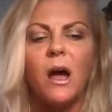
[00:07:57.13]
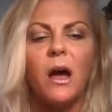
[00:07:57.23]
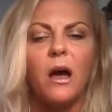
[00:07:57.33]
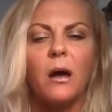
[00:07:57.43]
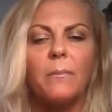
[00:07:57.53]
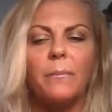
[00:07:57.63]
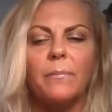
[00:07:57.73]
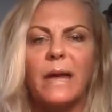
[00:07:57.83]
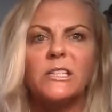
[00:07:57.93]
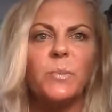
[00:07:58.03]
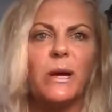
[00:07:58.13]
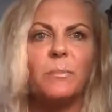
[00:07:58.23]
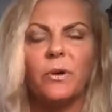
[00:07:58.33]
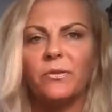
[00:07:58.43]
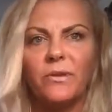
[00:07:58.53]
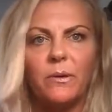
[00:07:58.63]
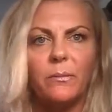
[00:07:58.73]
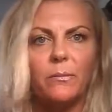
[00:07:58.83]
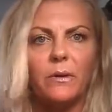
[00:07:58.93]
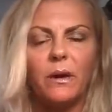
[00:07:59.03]
Um, I sprayed
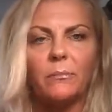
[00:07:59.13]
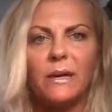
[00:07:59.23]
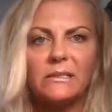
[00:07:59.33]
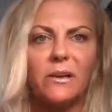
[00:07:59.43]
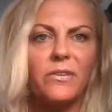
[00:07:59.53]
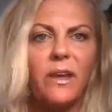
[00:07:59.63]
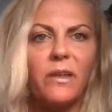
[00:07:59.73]
perfume on myself the